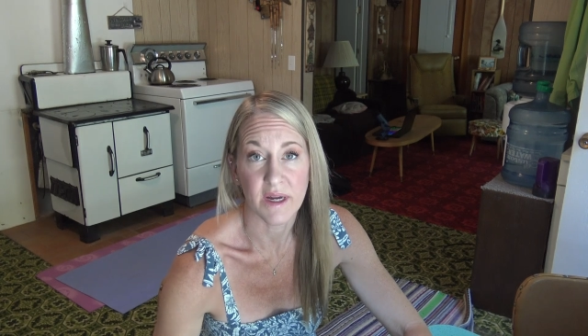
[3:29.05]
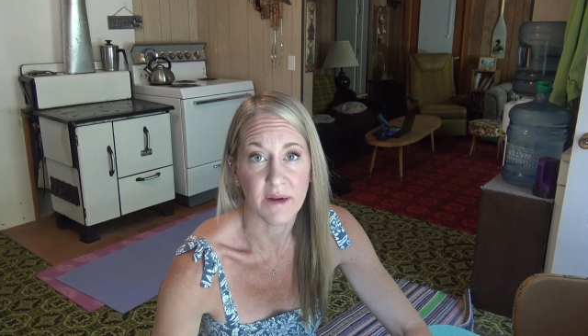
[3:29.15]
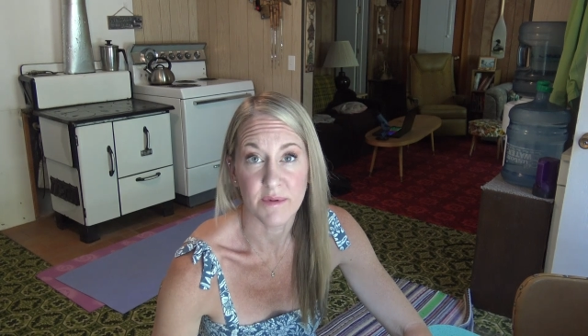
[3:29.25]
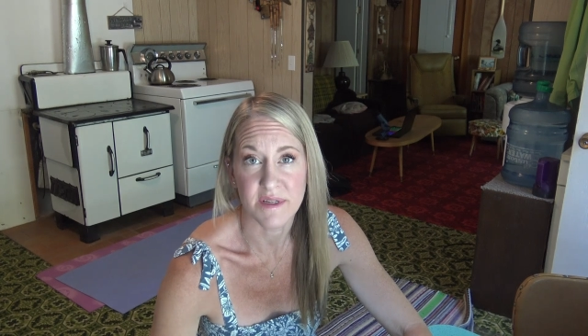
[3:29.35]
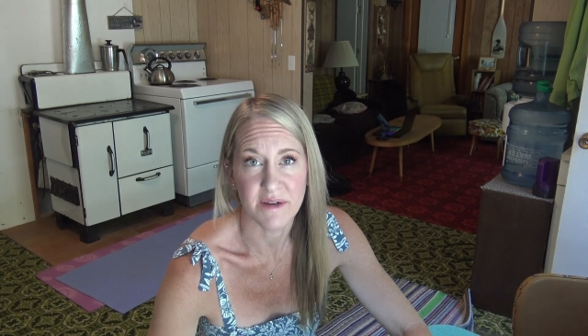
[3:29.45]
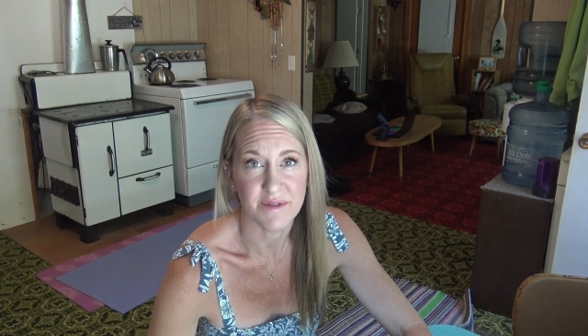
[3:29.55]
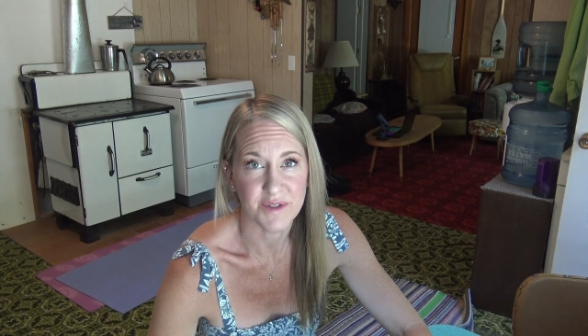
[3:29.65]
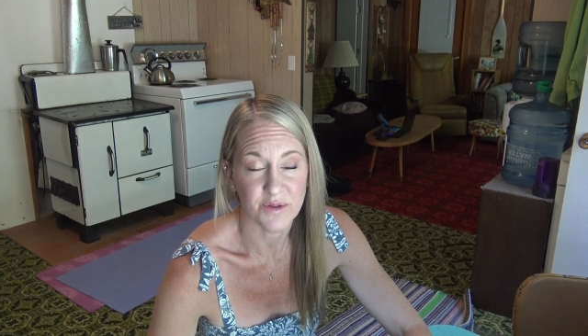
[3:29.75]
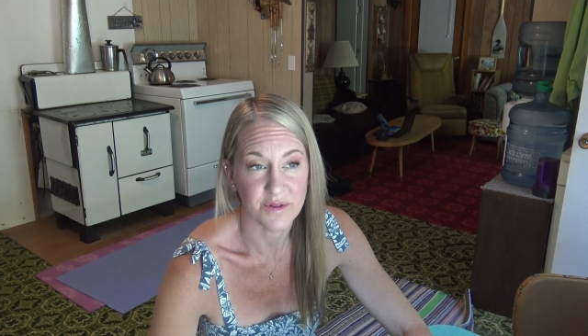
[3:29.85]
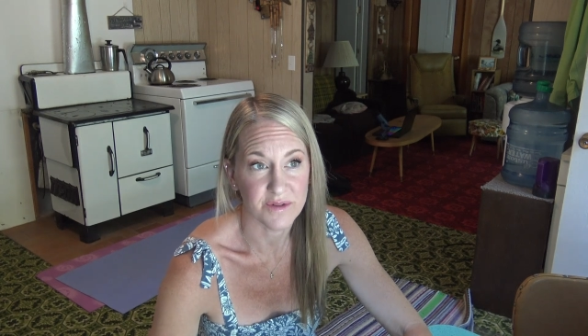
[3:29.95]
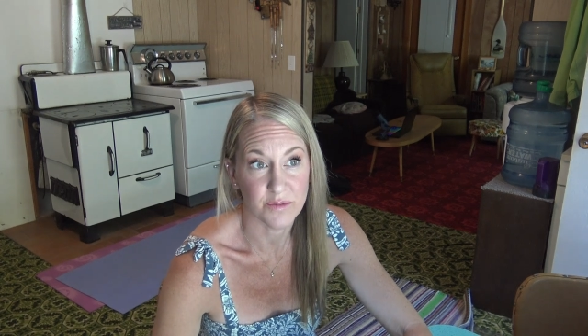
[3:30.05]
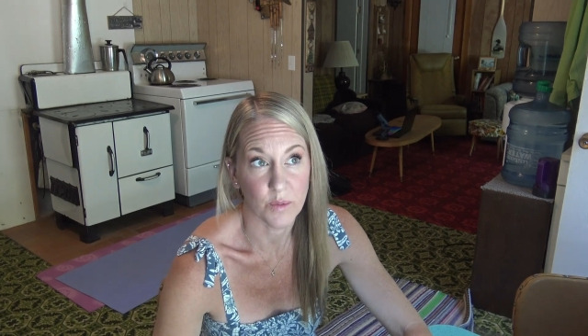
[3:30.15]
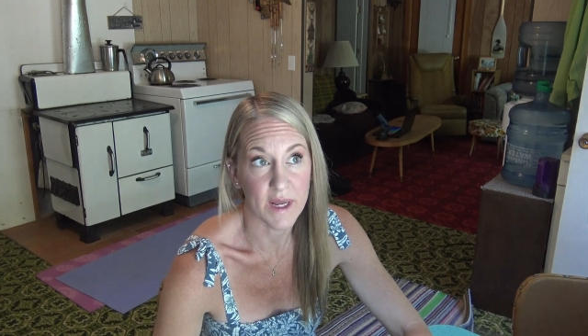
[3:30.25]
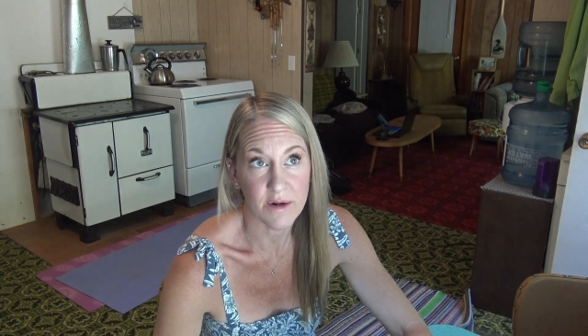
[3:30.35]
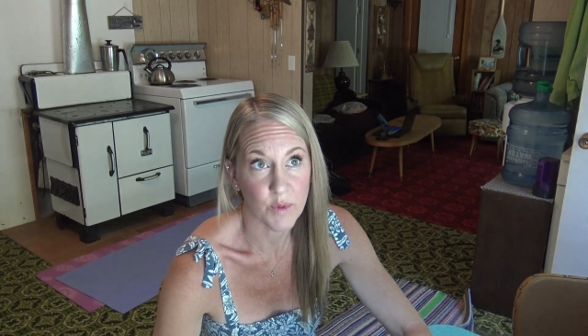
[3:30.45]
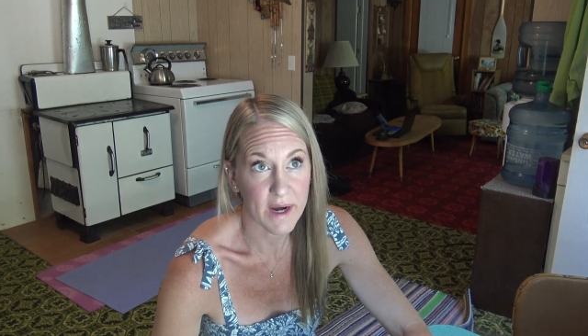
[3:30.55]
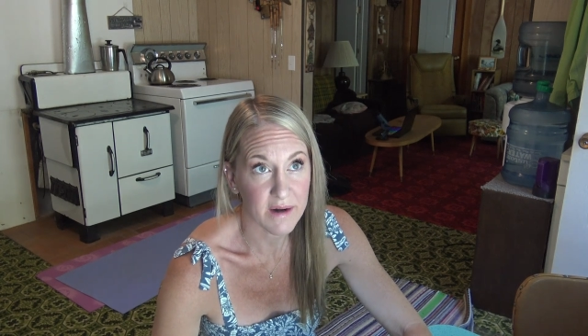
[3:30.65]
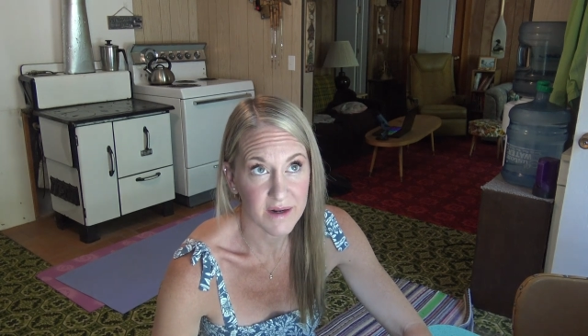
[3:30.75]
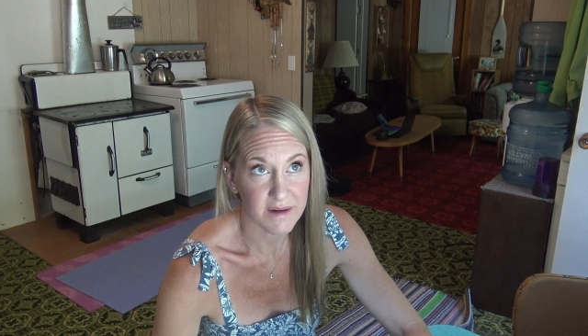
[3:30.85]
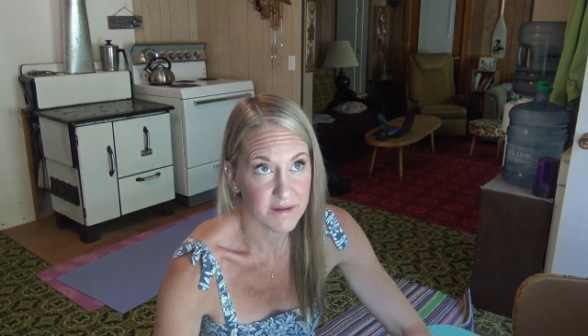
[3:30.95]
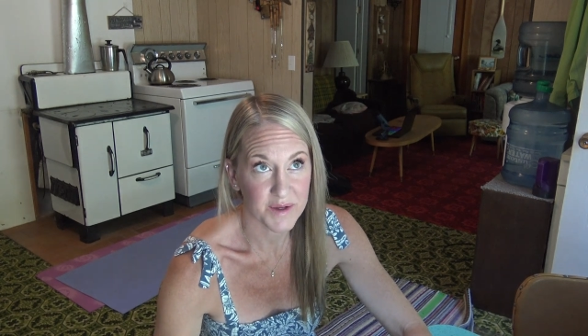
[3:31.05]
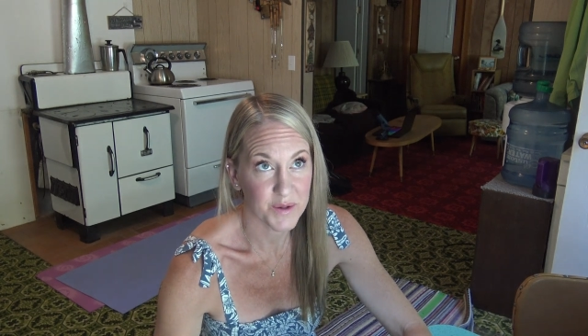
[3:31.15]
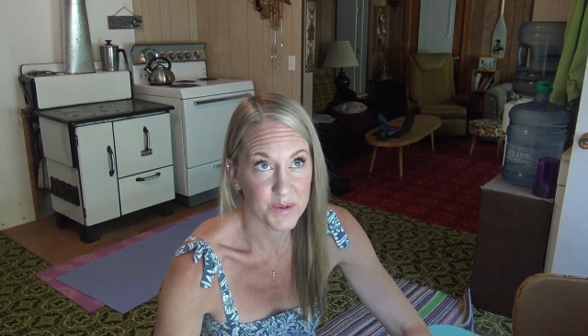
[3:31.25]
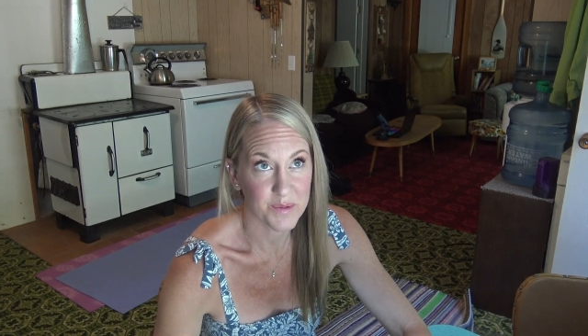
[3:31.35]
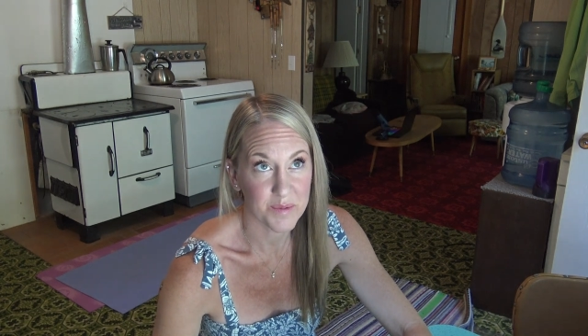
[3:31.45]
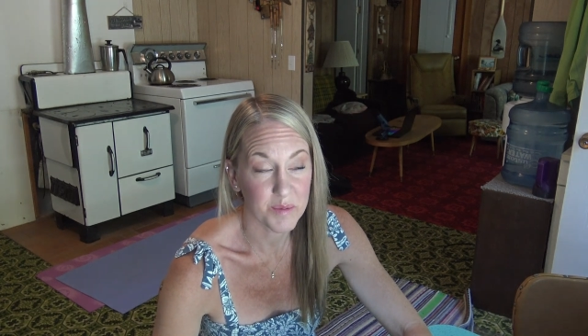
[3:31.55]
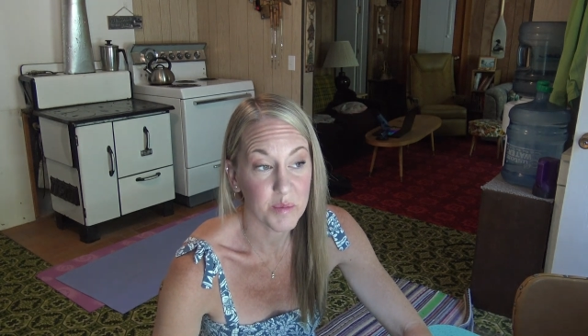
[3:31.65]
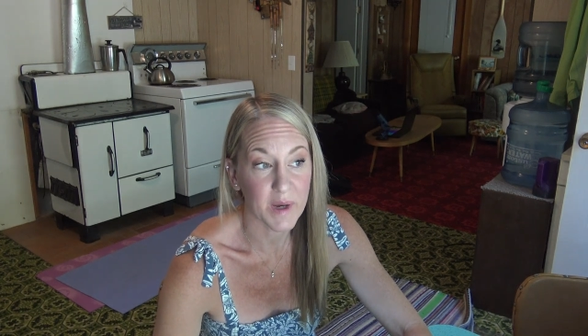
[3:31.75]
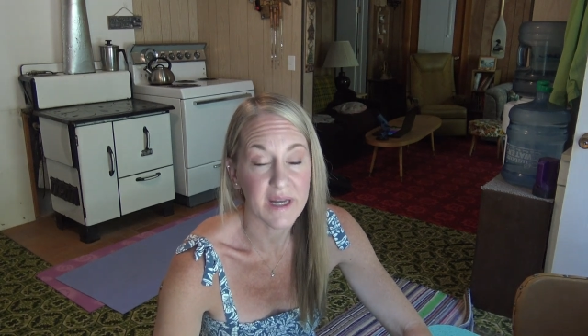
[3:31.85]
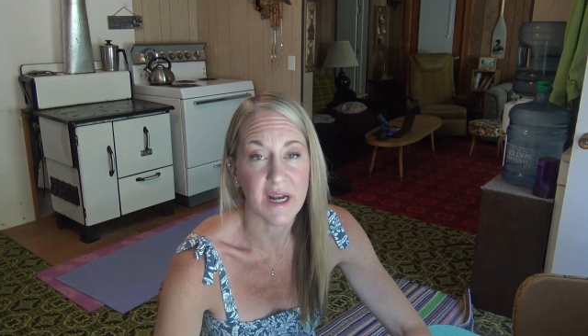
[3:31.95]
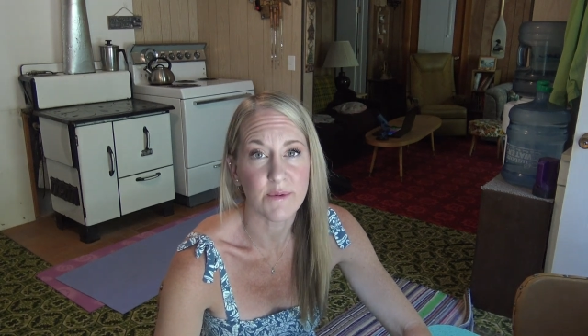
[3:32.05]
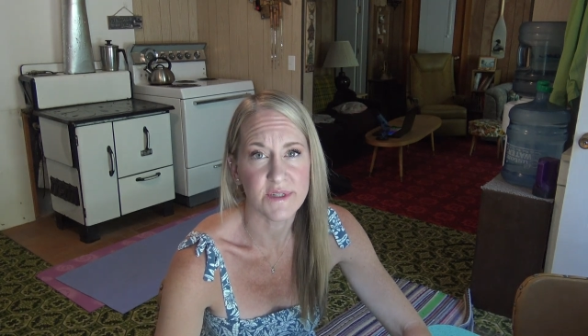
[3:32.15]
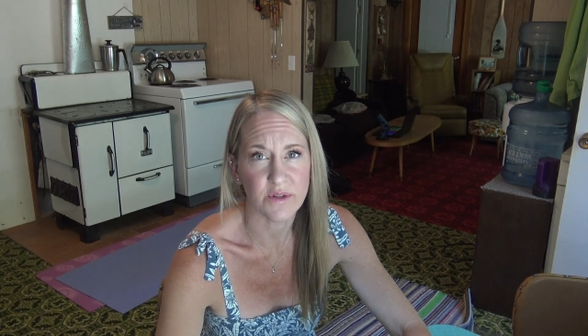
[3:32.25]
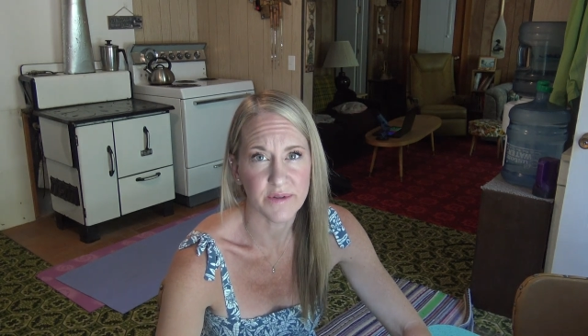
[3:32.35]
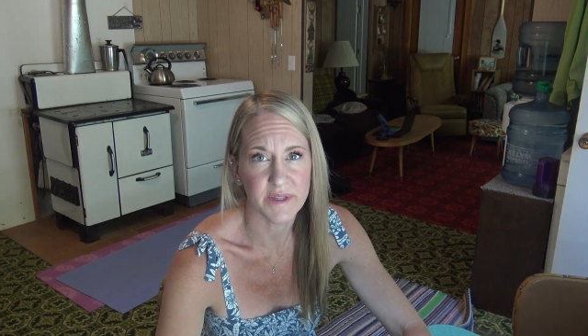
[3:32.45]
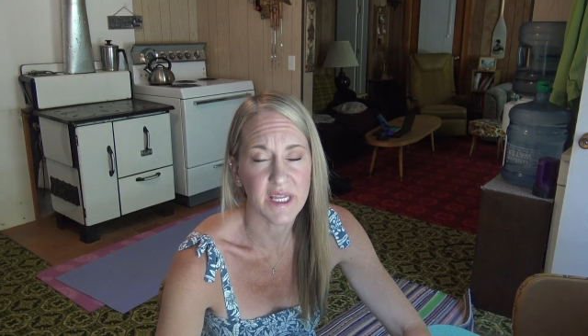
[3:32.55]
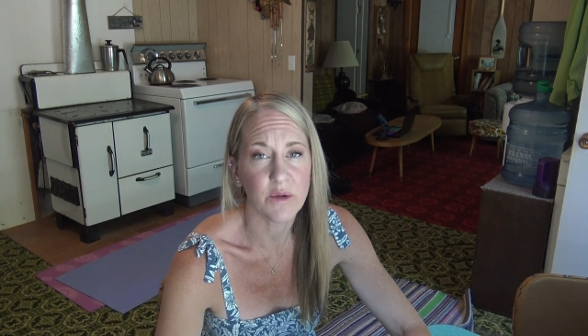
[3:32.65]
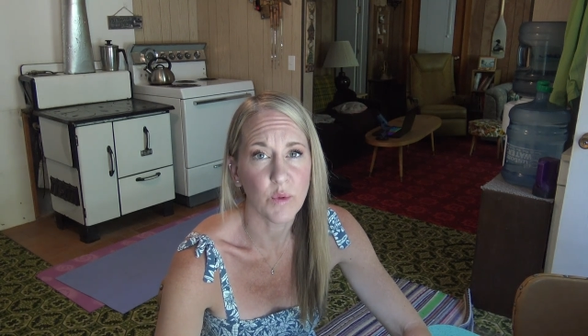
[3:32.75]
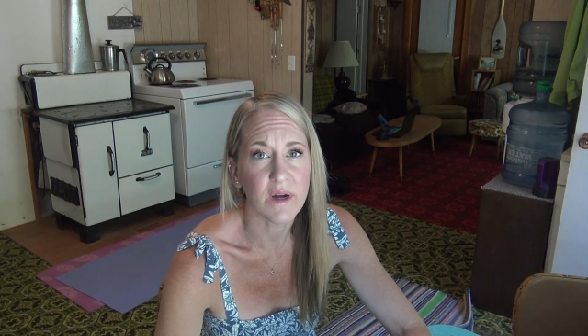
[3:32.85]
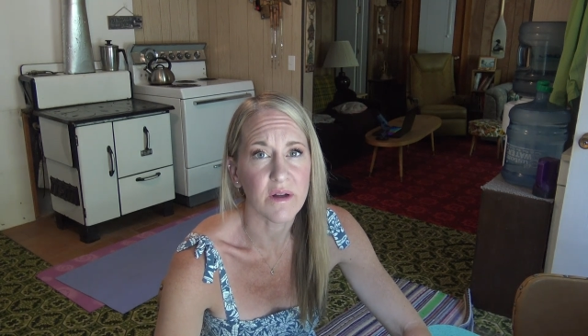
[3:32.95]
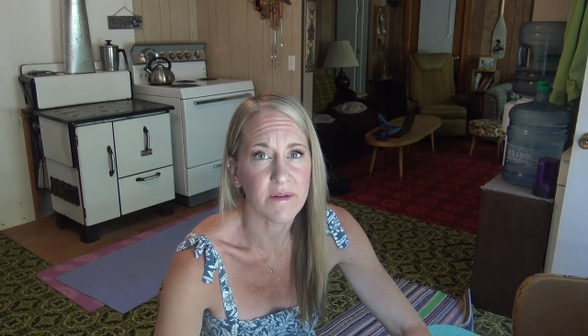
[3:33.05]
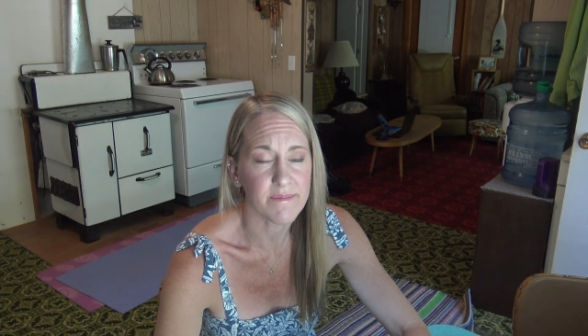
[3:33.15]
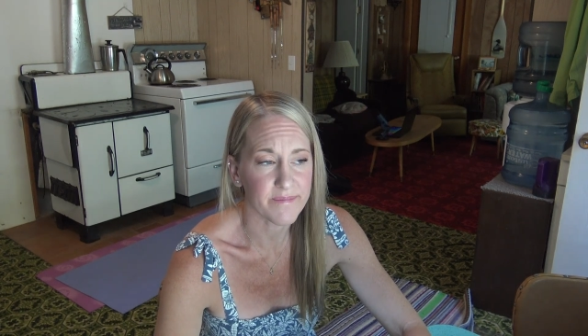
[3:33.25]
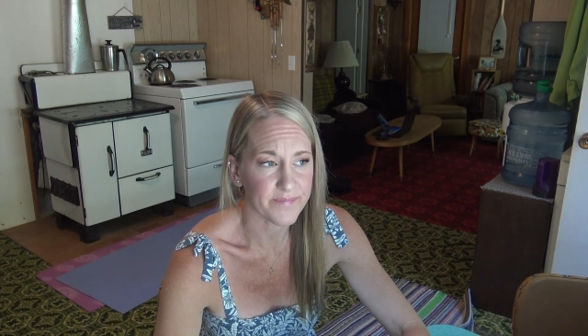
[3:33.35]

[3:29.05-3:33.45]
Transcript: I was never told when or where, but I was told that he will.